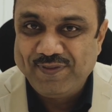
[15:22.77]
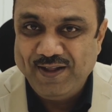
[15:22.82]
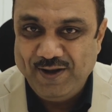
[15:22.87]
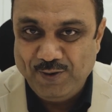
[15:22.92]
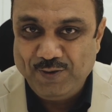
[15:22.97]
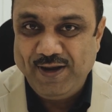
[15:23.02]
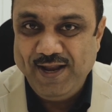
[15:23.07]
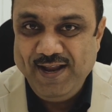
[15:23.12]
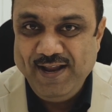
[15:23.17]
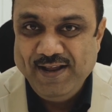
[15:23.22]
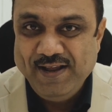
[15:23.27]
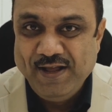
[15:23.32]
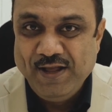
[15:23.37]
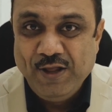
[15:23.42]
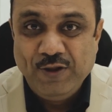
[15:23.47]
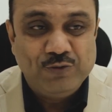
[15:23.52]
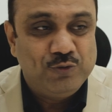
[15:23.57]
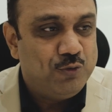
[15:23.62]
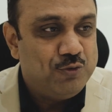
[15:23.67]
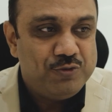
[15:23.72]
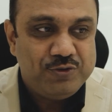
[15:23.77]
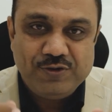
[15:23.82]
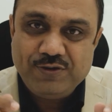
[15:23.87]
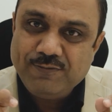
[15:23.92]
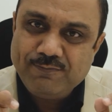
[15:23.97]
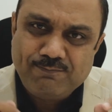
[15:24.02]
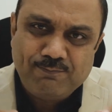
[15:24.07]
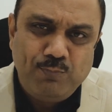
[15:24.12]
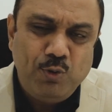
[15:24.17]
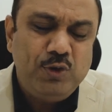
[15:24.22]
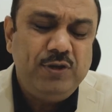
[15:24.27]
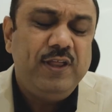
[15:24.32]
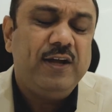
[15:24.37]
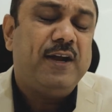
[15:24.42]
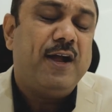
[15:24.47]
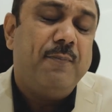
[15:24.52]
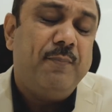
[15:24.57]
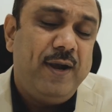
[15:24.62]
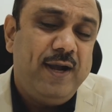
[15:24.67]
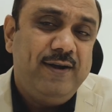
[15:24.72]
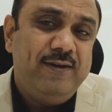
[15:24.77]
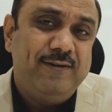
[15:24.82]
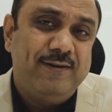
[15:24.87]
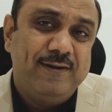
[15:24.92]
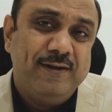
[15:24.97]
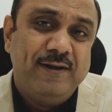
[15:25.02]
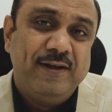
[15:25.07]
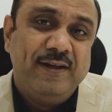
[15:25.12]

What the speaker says: Okay, so put the comment,